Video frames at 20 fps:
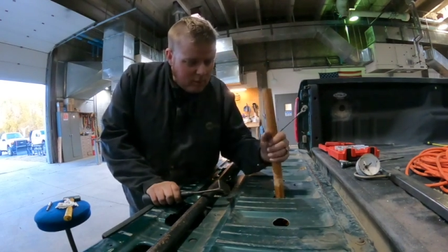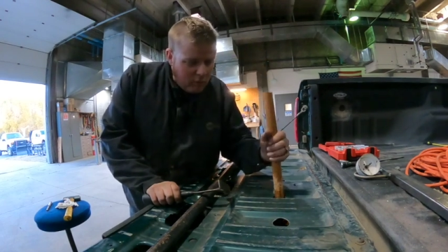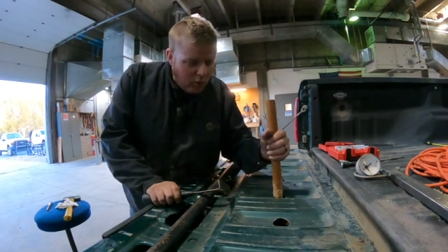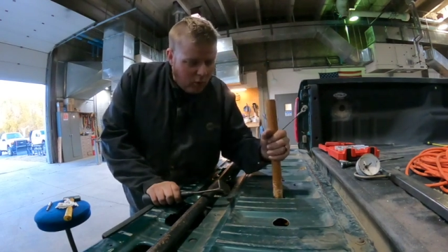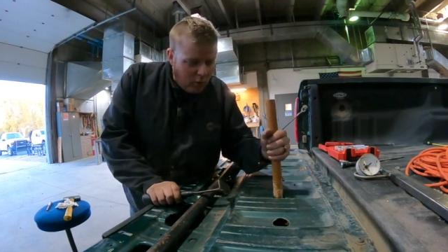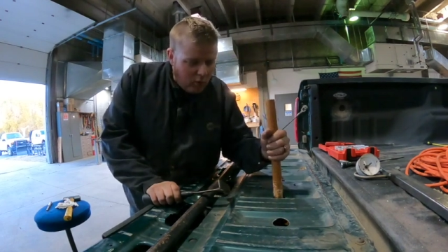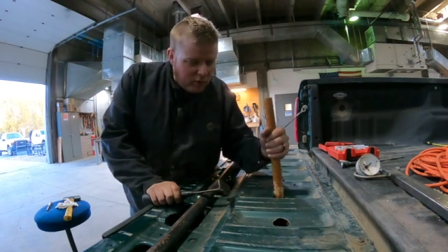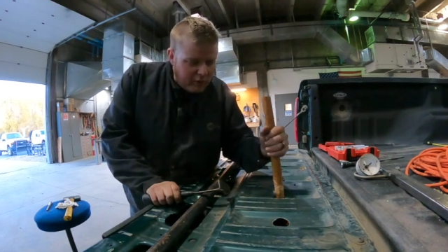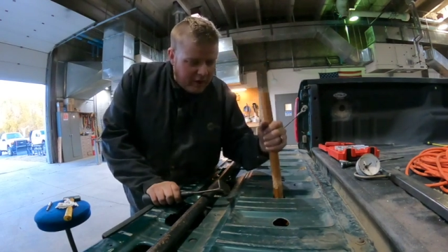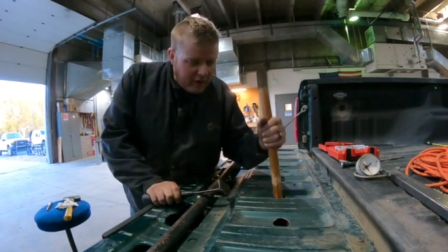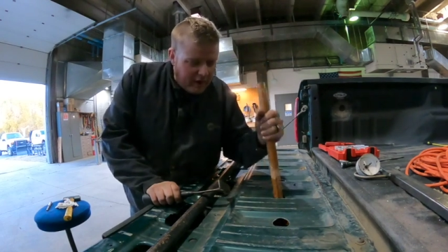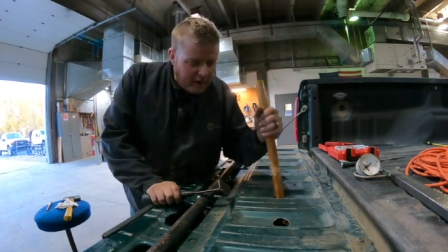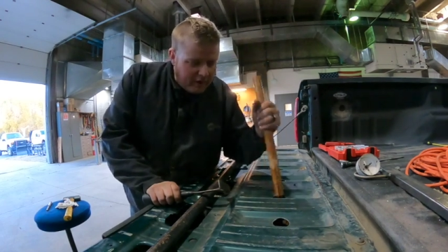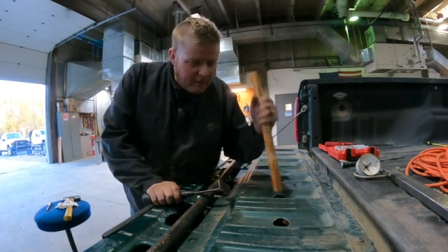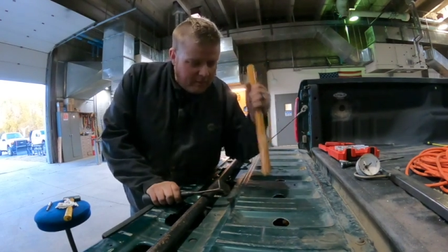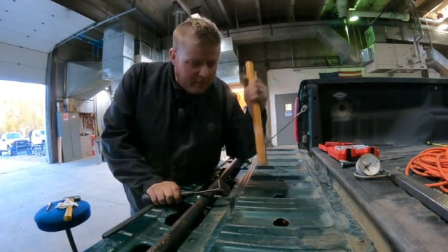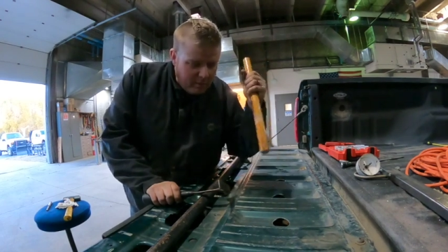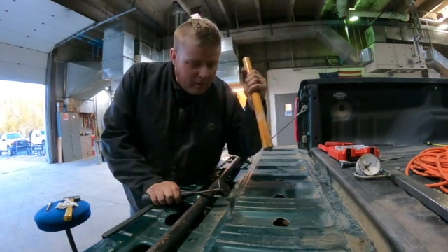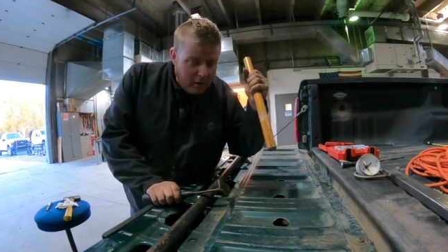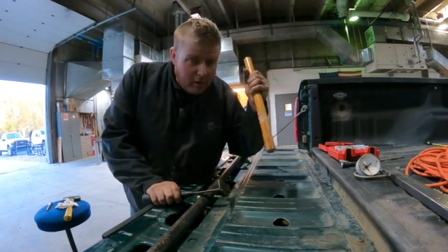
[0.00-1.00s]
old
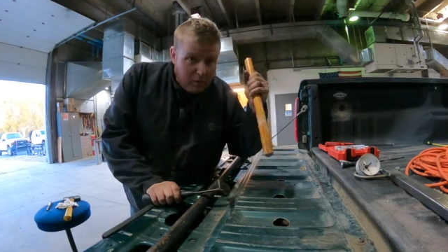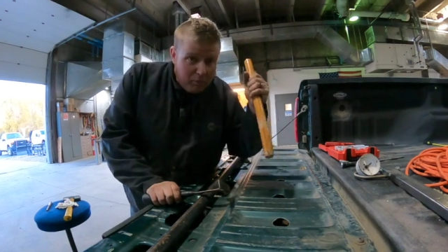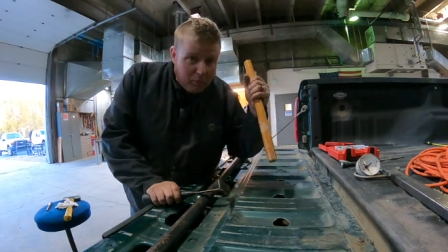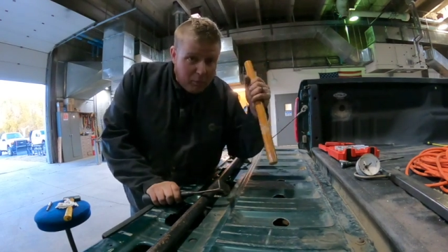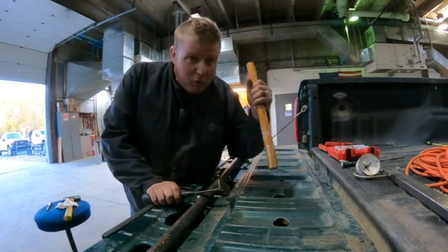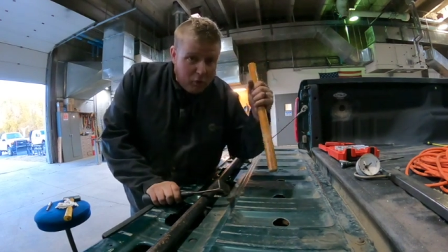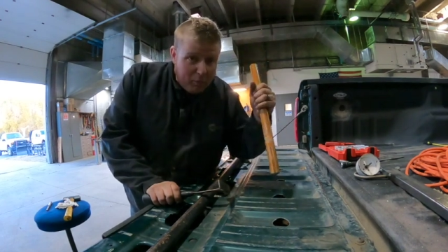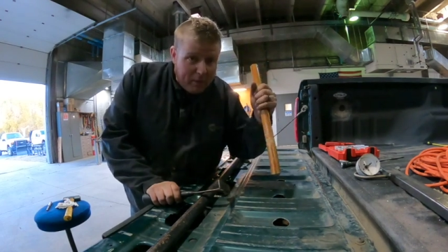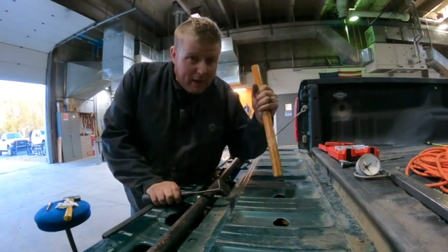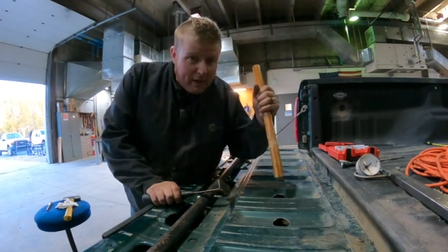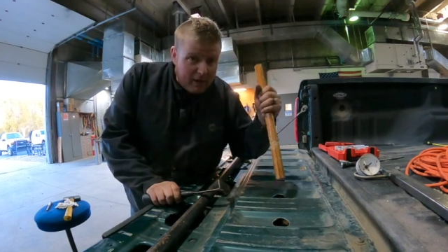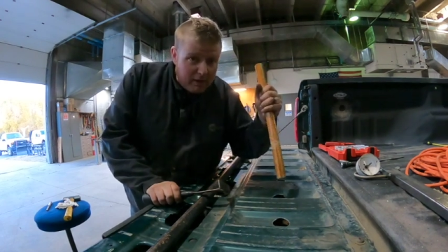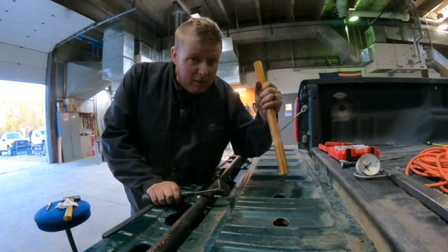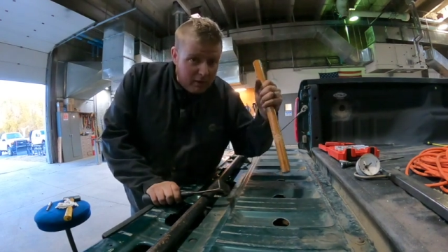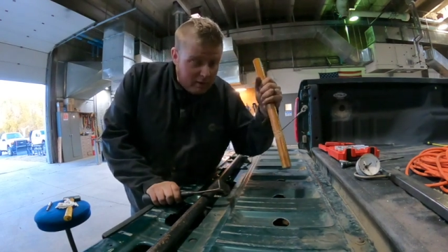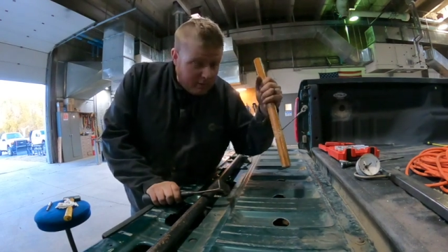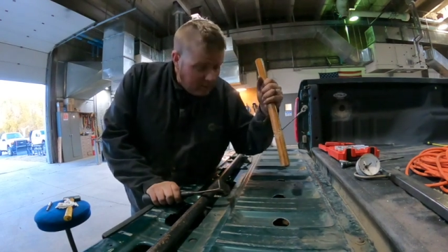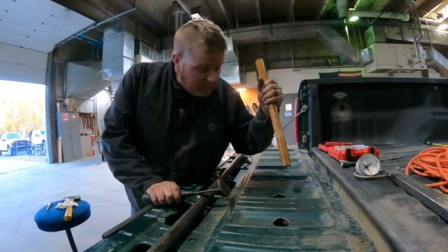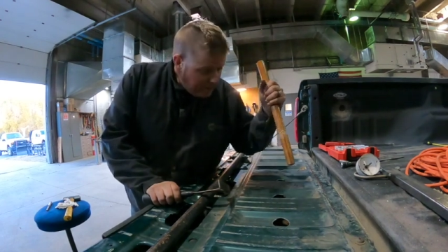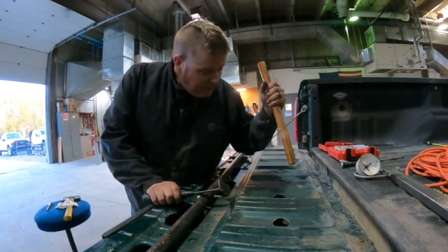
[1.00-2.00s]
broom handle,